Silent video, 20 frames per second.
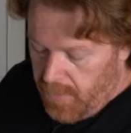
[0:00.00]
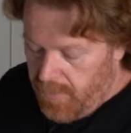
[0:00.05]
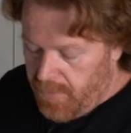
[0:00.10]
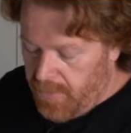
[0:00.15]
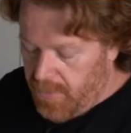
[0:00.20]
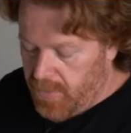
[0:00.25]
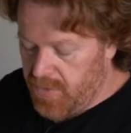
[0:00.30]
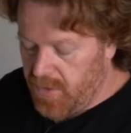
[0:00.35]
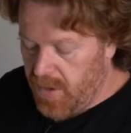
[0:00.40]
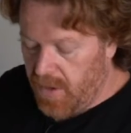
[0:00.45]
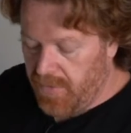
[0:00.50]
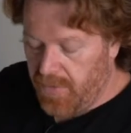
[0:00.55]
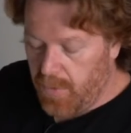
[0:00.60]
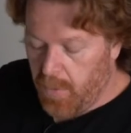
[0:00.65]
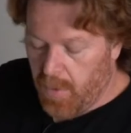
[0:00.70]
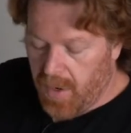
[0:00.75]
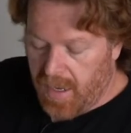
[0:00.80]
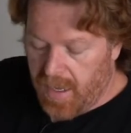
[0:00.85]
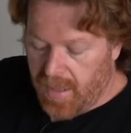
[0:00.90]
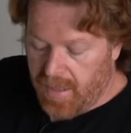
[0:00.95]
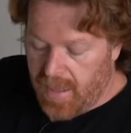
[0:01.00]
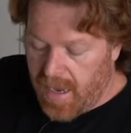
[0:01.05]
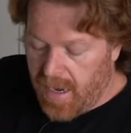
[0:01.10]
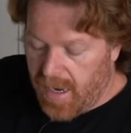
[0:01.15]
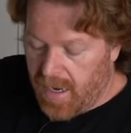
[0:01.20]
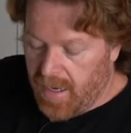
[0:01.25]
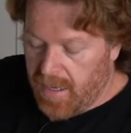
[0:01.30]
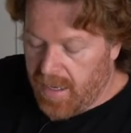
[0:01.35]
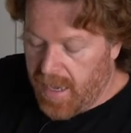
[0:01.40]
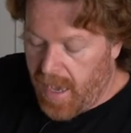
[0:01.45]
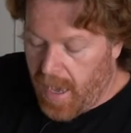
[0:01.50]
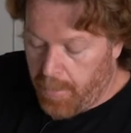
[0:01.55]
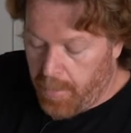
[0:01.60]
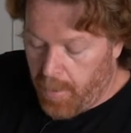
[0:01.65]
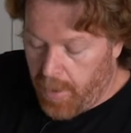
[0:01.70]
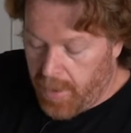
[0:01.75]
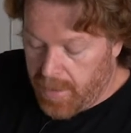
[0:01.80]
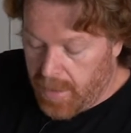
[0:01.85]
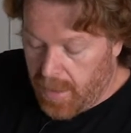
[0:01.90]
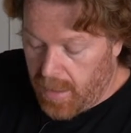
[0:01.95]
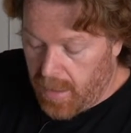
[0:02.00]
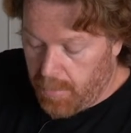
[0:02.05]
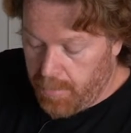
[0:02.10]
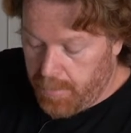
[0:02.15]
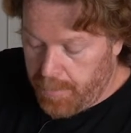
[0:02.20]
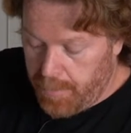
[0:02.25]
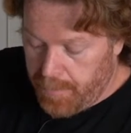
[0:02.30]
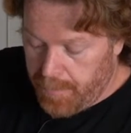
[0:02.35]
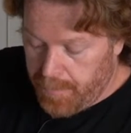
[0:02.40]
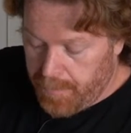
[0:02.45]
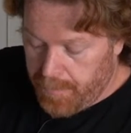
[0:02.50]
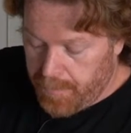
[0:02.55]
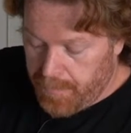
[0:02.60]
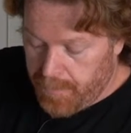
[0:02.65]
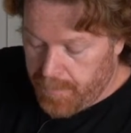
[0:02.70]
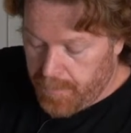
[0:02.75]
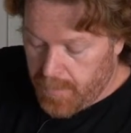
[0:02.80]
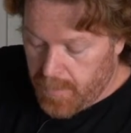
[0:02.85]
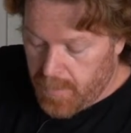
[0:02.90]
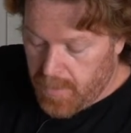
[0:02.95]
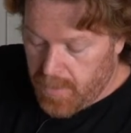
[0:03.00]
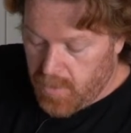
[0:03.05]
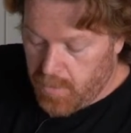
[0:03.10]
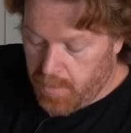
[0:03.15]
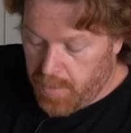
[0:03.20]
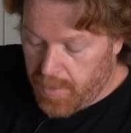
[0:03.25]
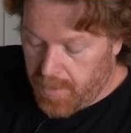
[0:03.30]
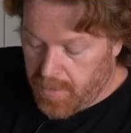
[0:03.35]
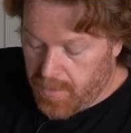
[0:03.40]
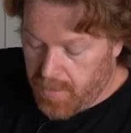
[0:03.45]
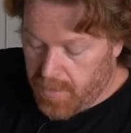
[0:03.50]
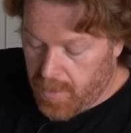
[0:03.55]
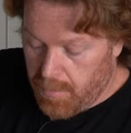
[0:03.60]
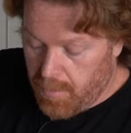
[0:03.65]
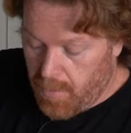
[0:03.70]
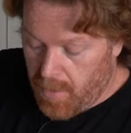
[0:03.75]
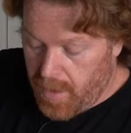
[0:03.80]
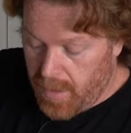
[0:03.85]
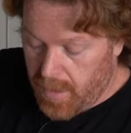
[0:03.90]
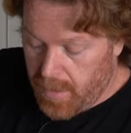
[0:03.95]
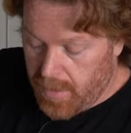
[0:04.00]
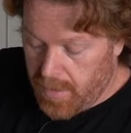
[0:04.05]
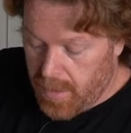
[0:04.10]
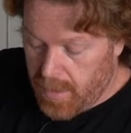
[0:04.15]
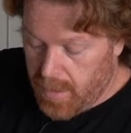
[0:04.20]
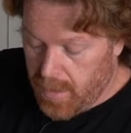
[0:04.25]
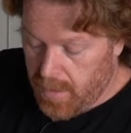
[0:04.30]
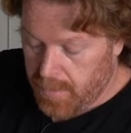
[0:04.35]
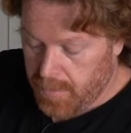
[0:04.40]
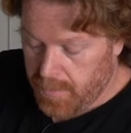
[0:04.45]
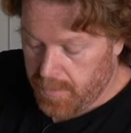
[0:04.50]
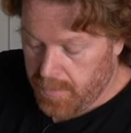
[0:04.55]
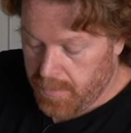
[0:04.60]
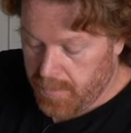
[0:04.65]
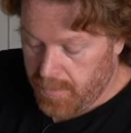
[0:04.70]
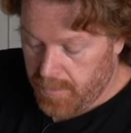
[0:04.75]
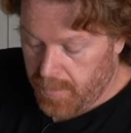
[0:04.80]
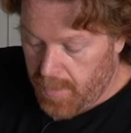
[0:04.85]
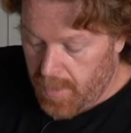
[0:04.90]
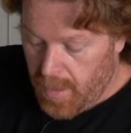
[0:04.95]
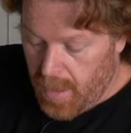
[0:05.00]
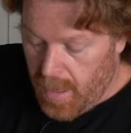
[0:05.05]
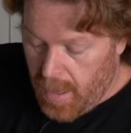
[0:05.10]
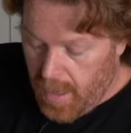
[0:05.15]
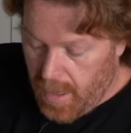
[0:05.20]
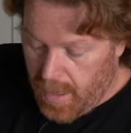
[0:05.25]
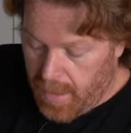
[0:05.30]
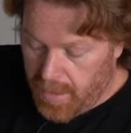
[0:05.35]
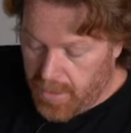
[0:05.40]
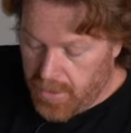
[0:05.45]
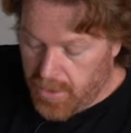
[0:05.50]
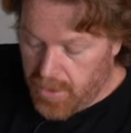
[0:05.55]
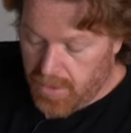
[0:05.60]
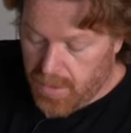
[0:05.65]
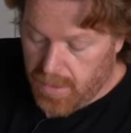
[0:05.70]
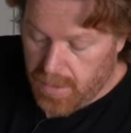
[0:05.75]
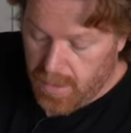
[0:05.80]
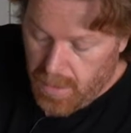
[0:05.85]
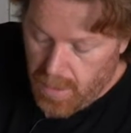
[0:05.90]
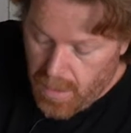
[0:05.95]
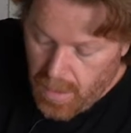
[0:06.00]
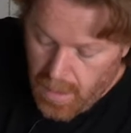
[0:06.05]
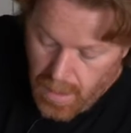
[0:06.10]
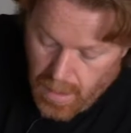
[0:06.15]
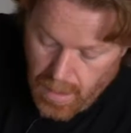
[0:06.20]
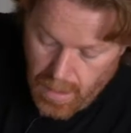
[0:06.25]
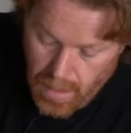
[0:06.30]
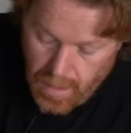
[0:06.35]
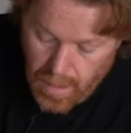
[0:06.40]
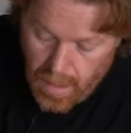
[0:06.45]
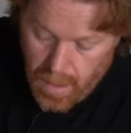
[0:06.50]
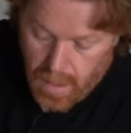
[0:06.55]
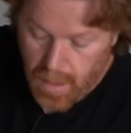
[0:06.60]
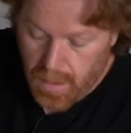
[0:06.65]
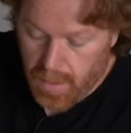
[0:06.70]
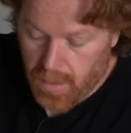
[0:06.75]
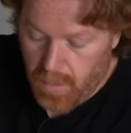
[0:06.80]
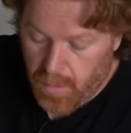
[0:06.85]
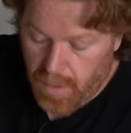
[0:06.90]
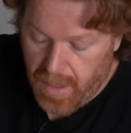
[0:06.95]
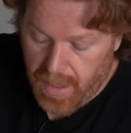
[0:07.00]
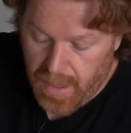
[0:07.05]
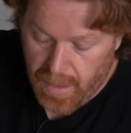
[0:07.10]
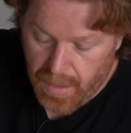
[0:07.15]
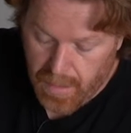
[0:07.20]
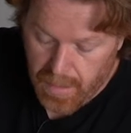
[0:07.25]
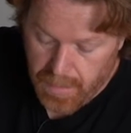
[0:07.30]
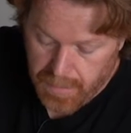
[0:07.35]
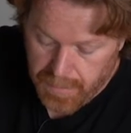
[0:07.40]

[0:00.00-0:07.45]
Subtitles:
First off, you want to get that end cap right there. Sprinkle some right on there. And then just along the way,